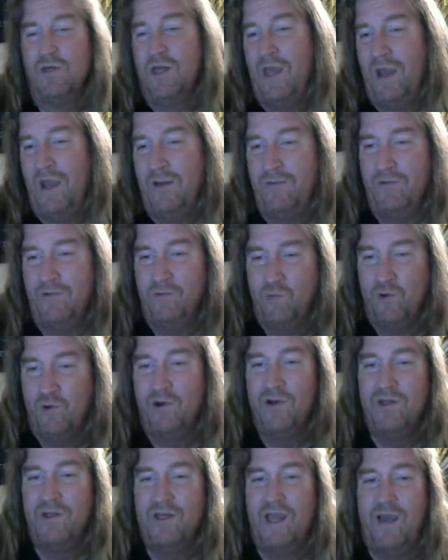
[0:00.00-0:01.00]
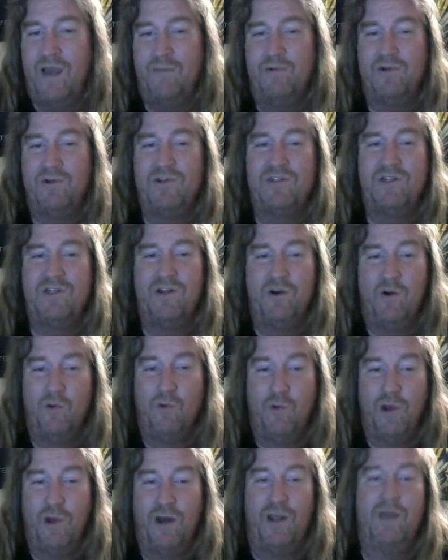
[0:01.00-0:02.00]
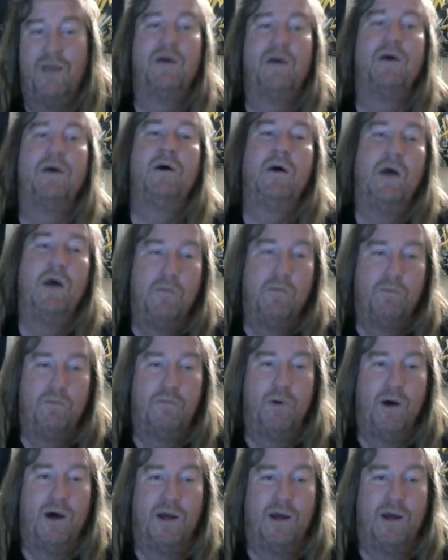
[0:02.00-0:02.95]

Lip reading: we're in the capital city already, but